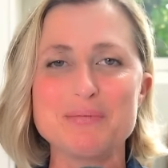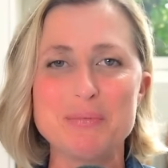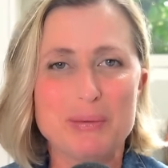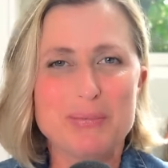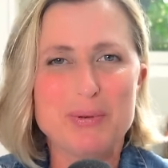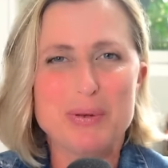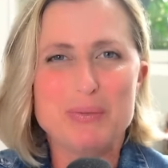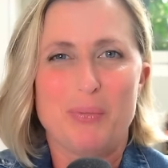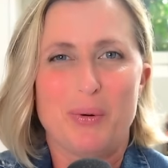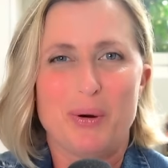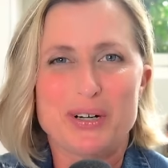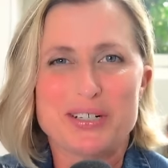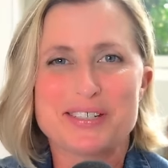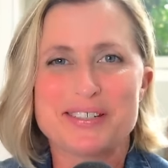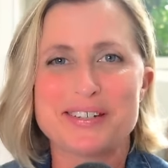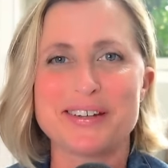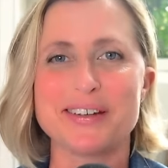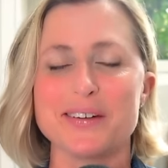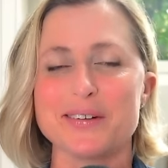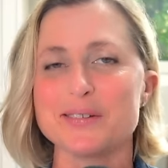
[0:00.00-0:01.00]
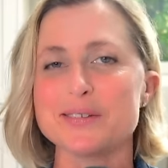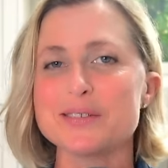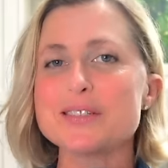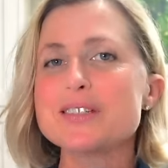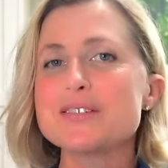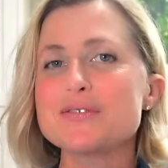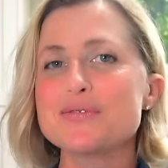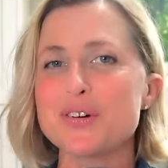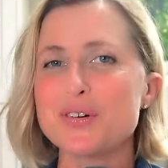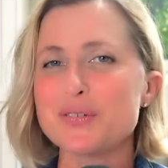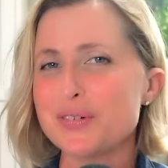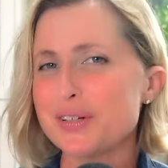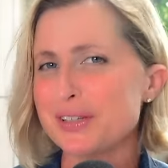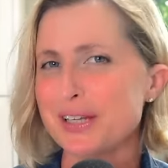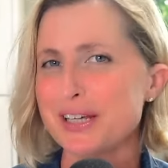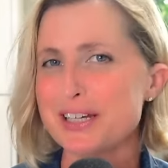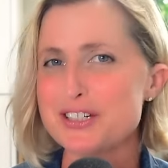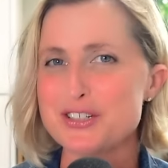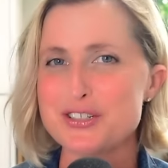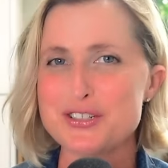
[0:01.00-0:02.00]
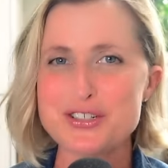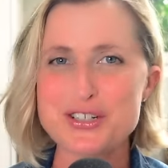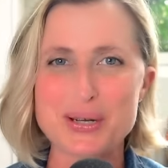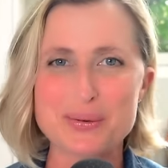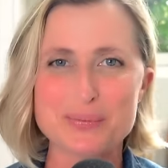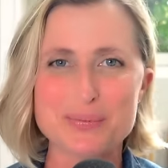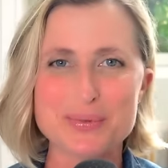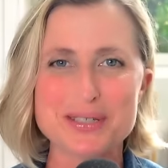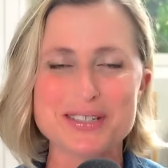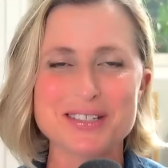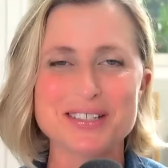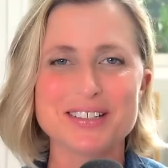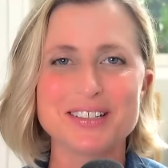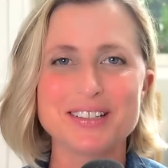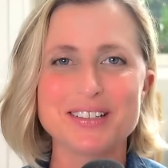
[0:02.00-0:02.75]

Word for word: maybe more skills for relationships?